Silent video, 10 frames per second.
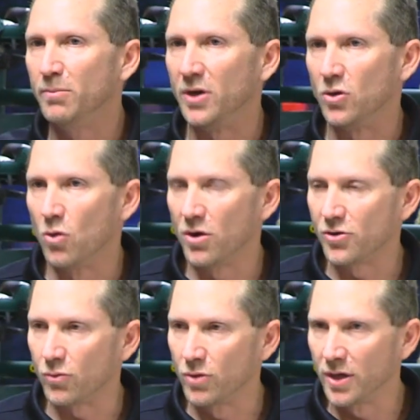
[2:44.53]
but in order
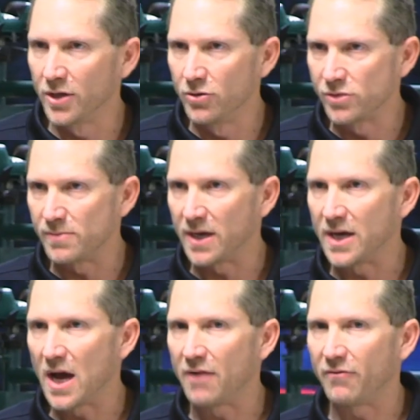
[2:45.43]
to really use my
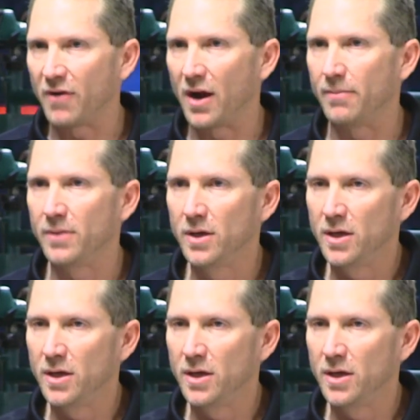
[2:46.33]
diaphragm